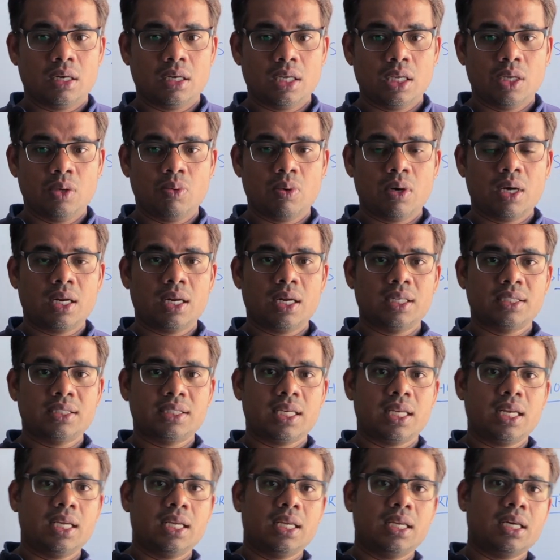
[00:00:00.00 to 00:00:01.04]
URL,
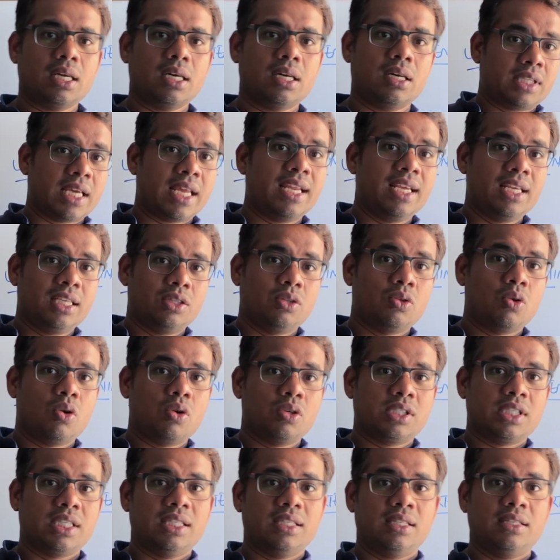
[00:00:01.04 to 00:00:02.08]
sharing
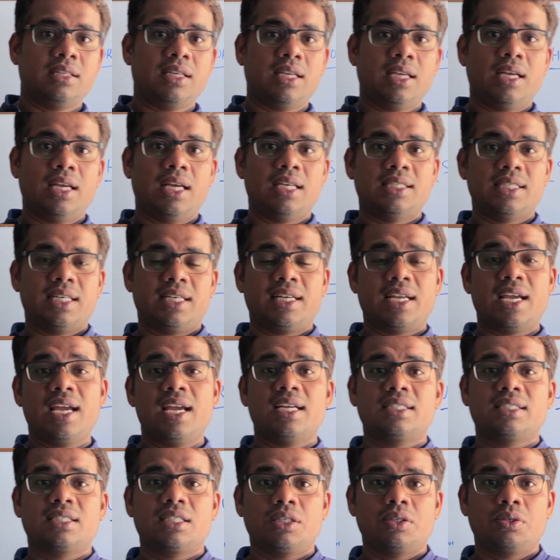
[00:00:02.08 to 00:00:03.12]
those as a
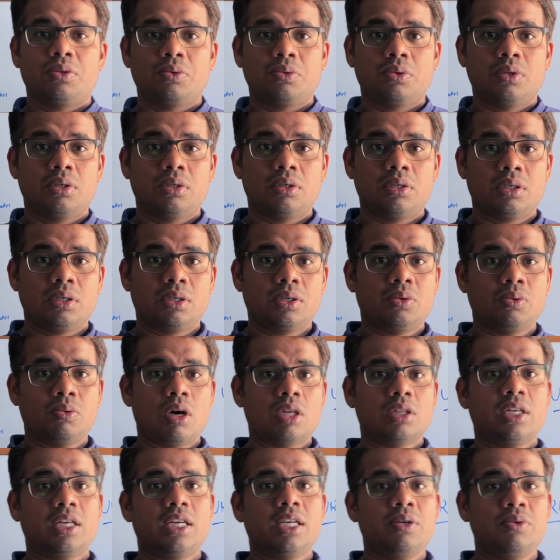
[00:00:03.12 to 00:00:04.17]
text to
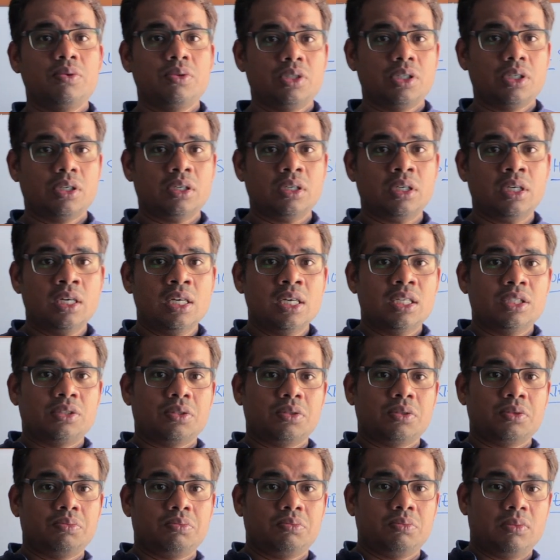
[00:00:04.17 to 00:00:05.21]
other user.
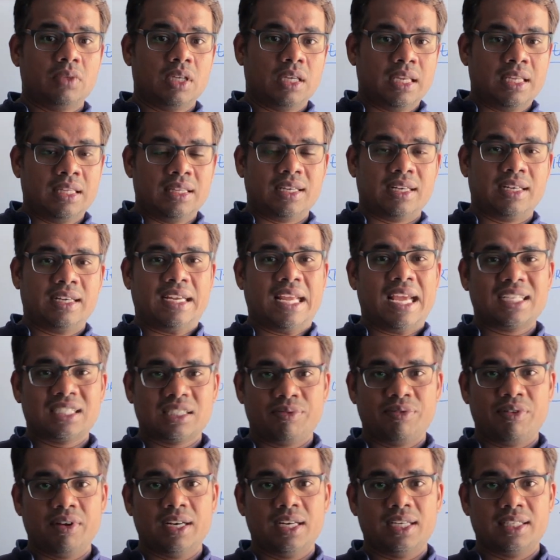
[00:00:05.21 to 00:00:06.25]
So in the text
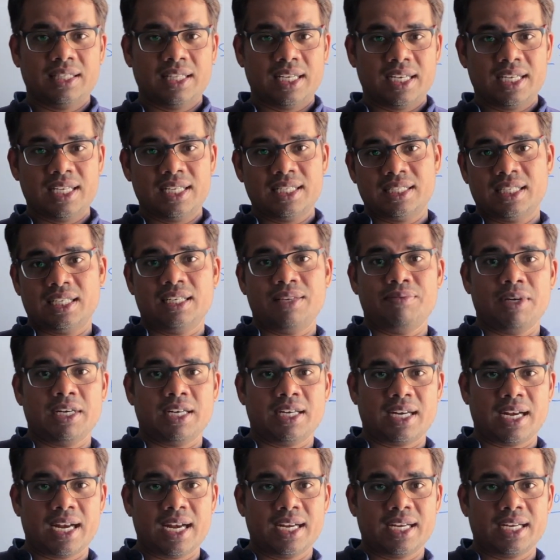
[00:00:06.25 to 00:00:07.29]
field there is a
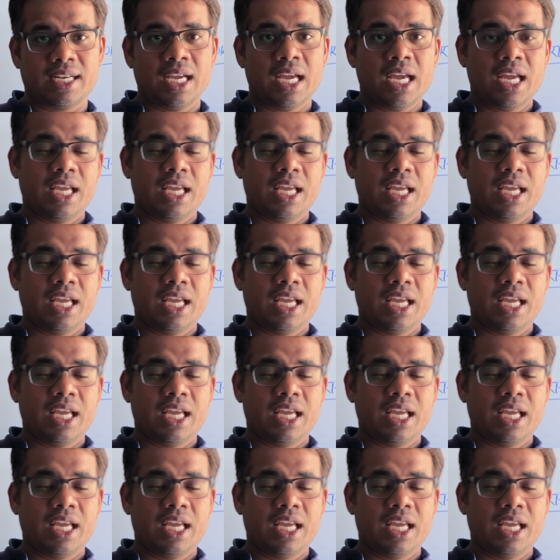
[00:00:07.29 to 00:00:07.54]
limit, right?